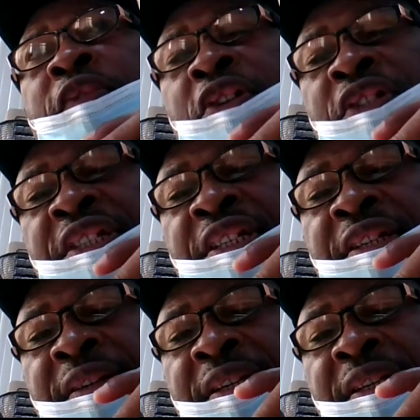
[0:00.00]
first
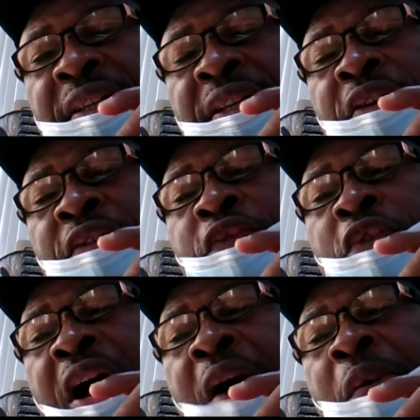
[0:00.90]
degree
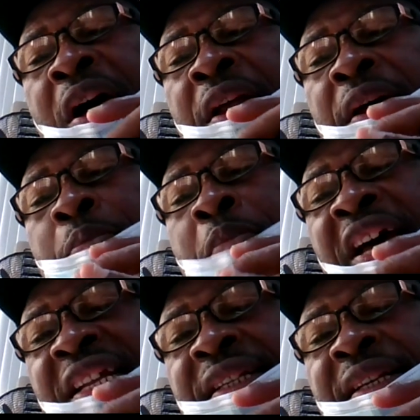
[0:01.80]
for our
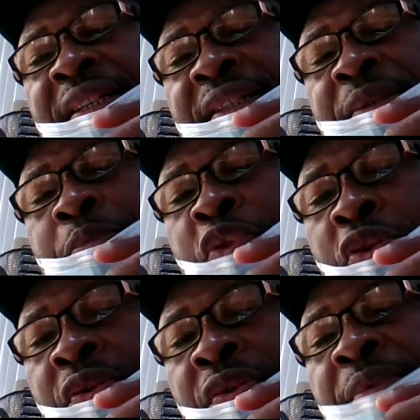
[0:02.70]
master's
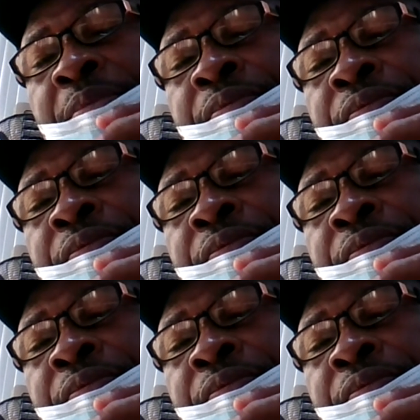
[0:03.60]
program.